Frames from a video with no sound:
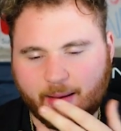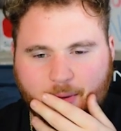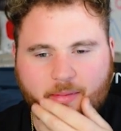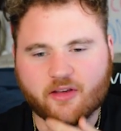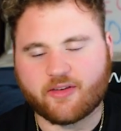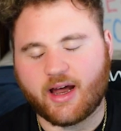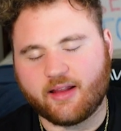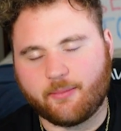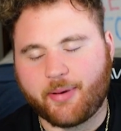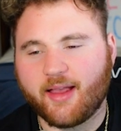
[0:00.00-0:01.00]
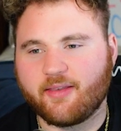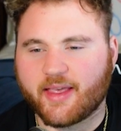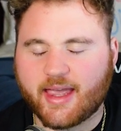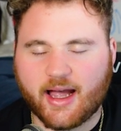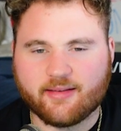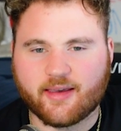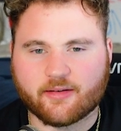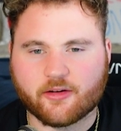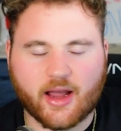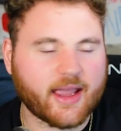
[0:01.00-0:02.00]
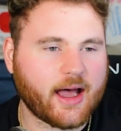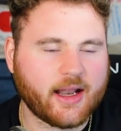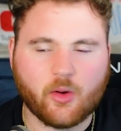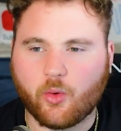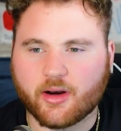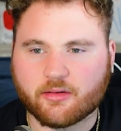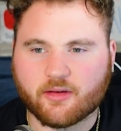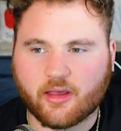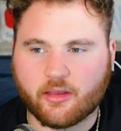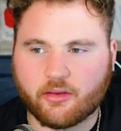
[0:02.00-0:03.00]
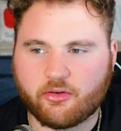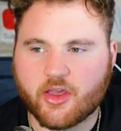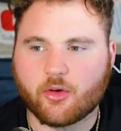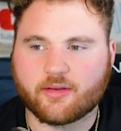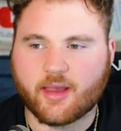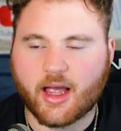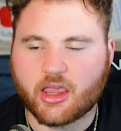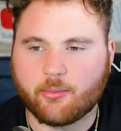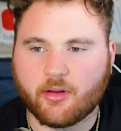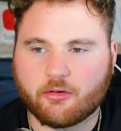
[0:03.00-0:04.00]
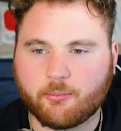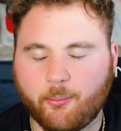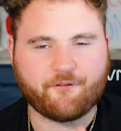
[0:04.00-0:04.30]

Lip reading: Maybe this kind of depends on the context here. I kind of want to say secret documents.